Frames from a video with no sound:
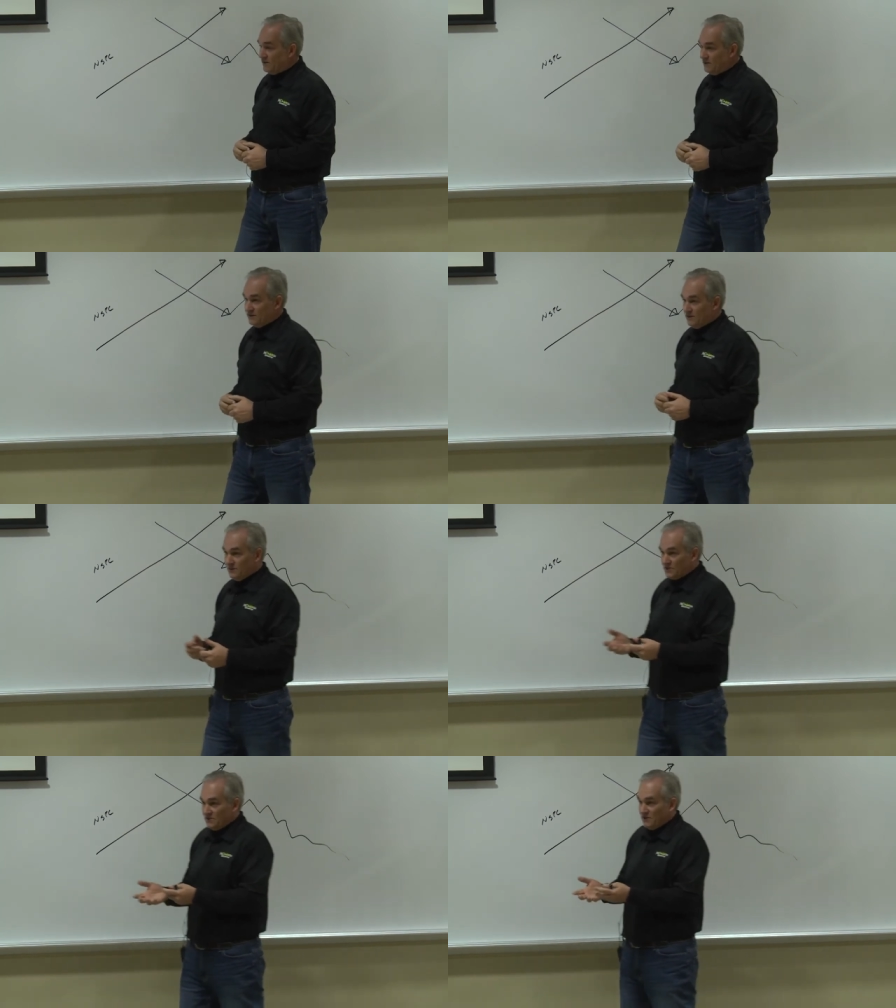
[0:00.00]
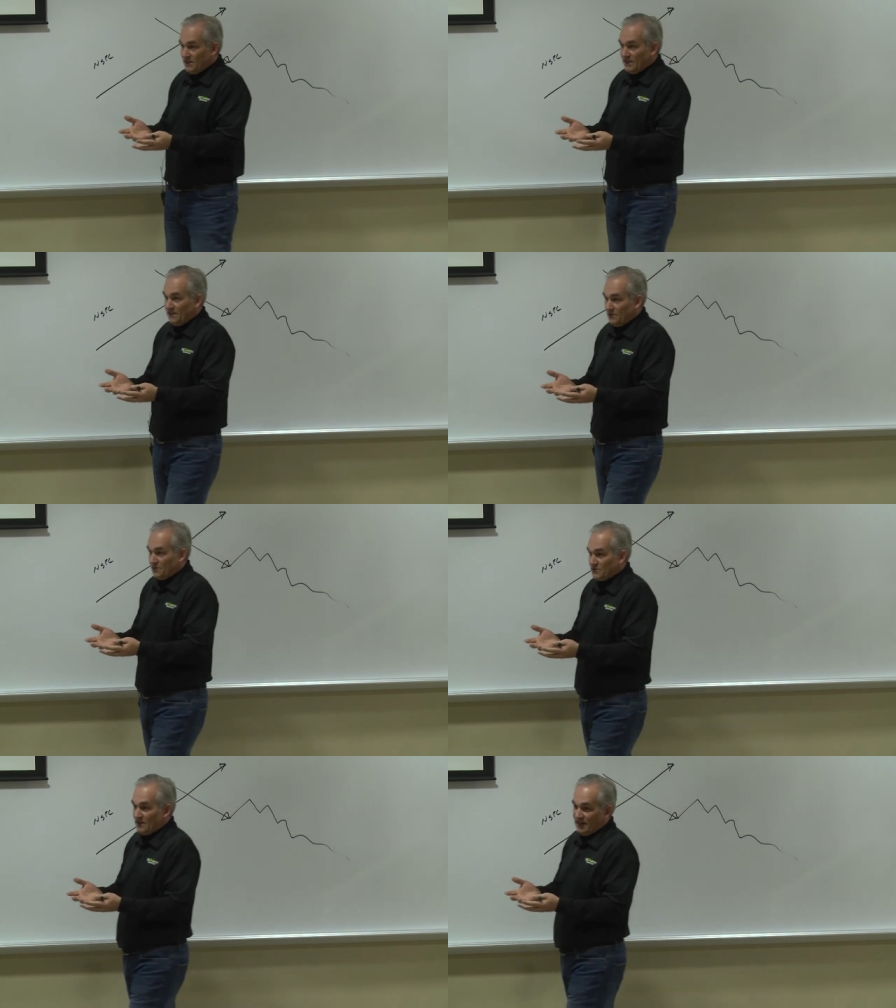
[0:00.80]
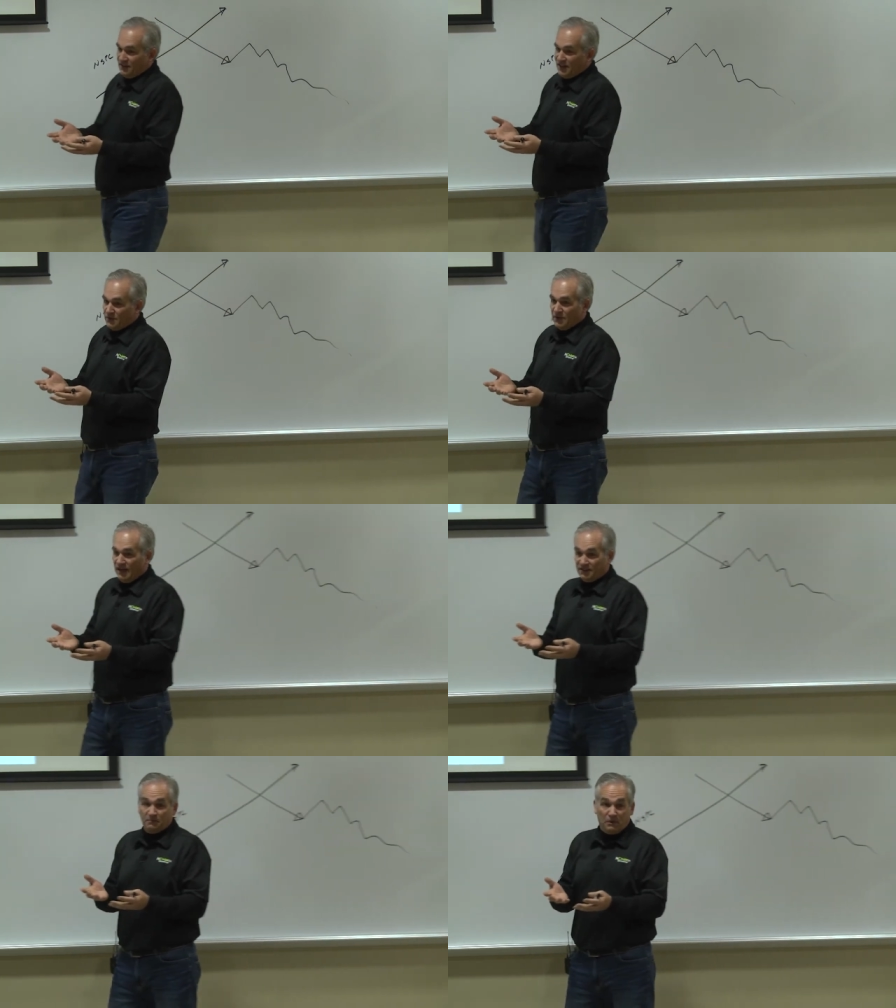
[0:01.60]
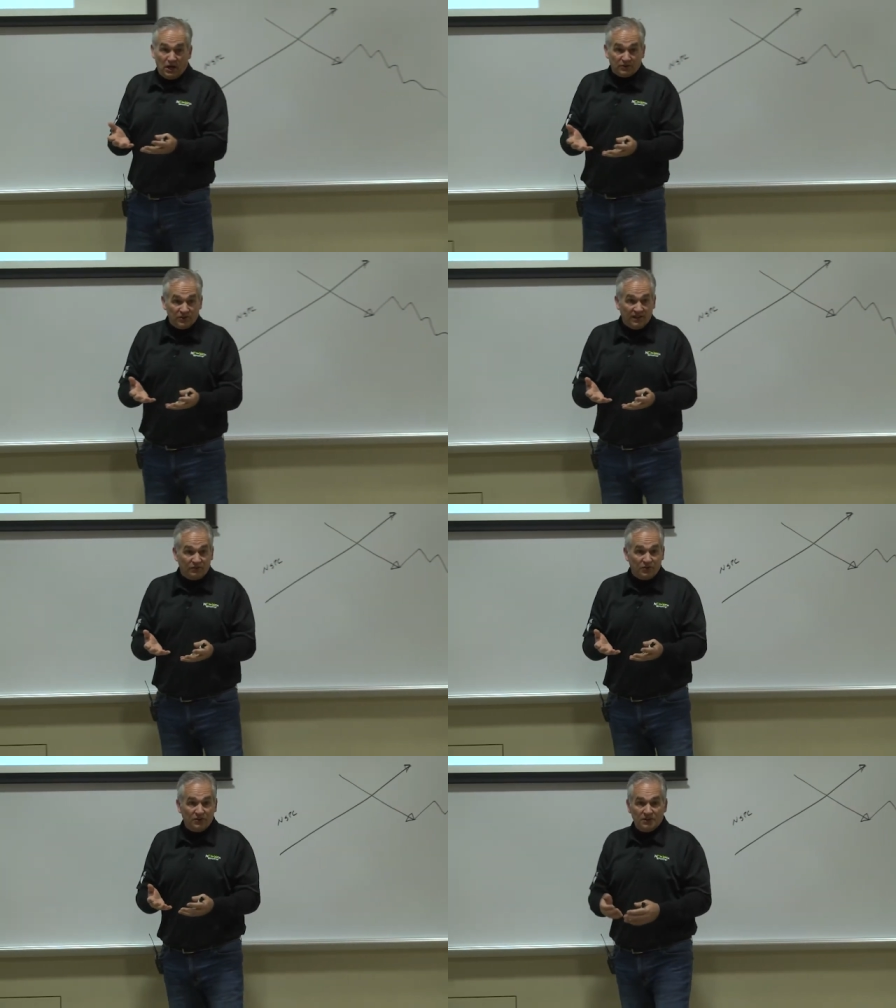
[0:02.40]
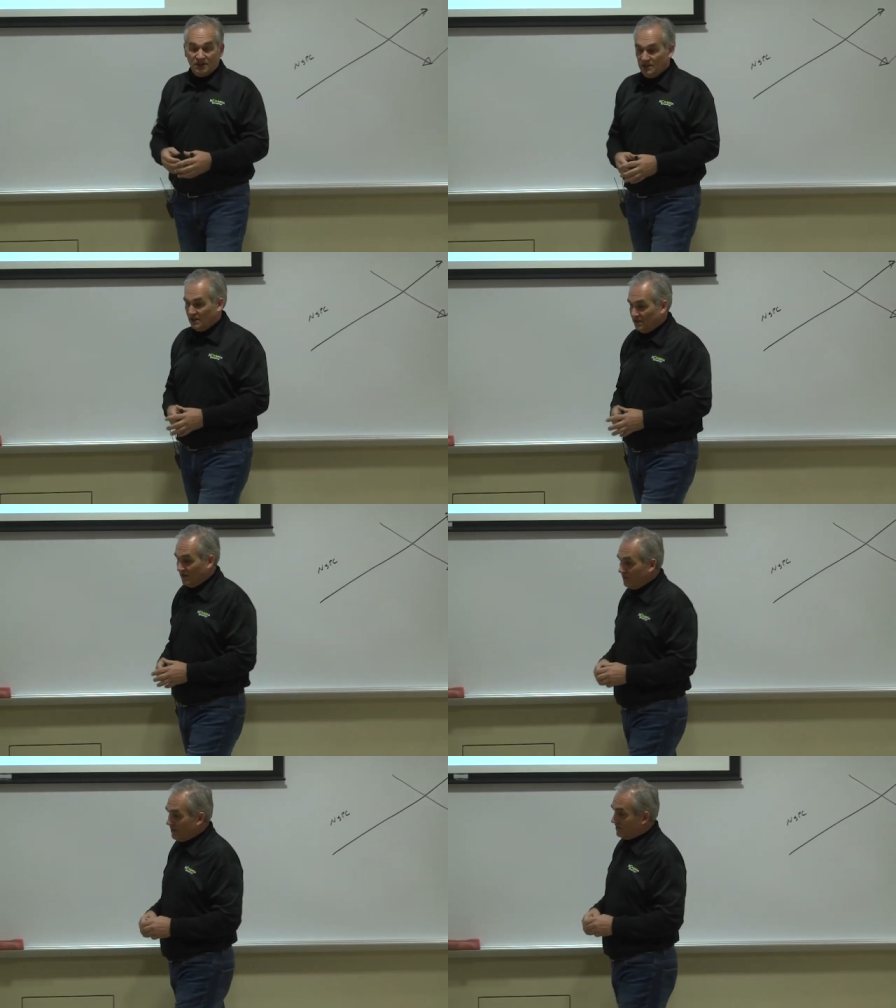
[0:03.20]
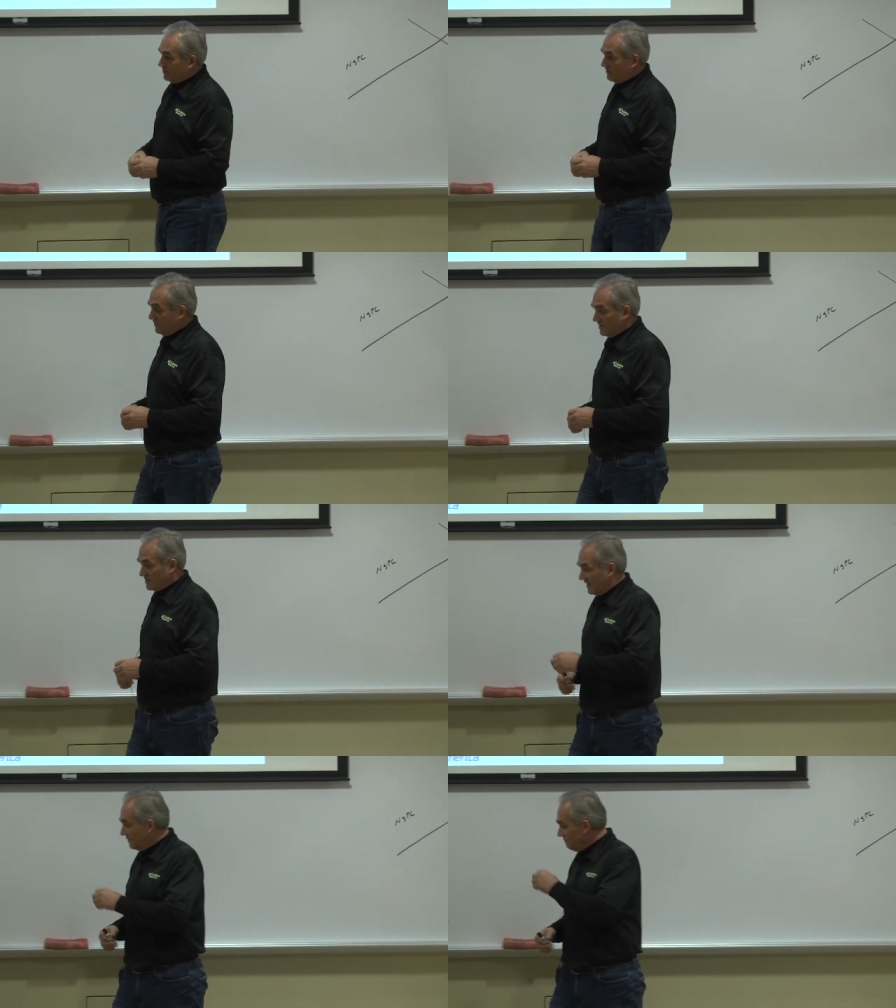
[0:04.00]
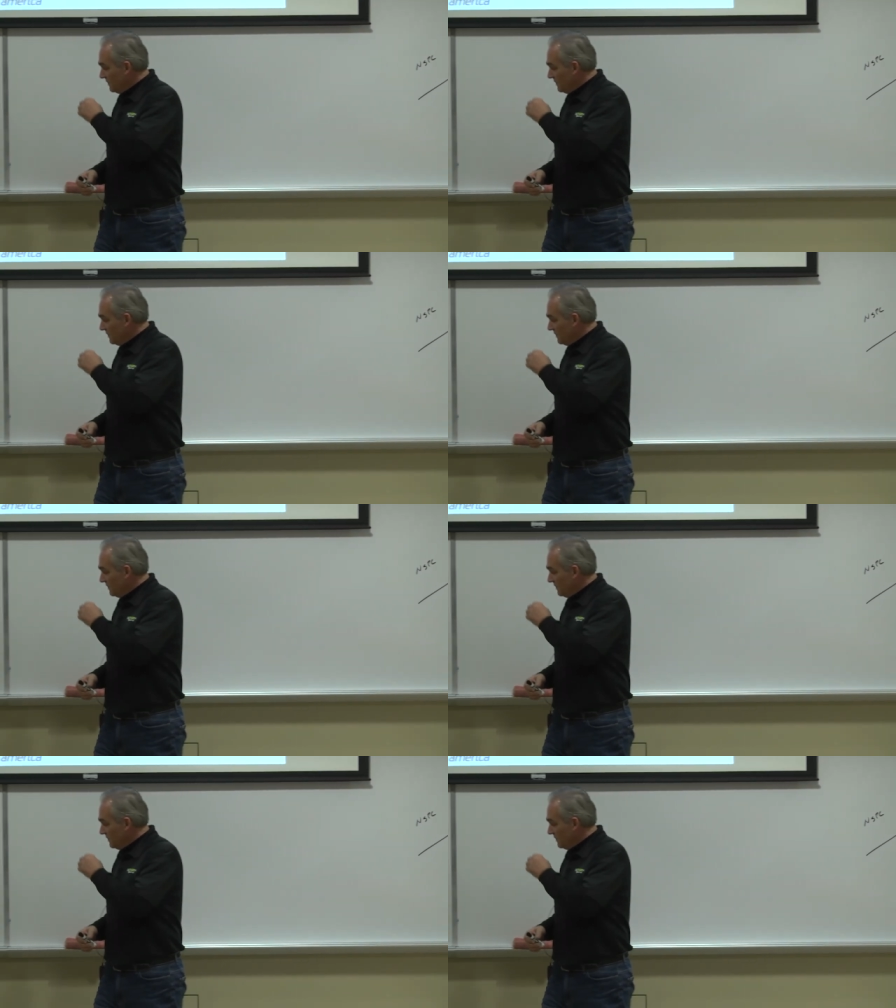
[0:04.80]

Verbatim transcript: It, you know, it wasn't really there wasn't anything at the model level uh, that we could do to fix that.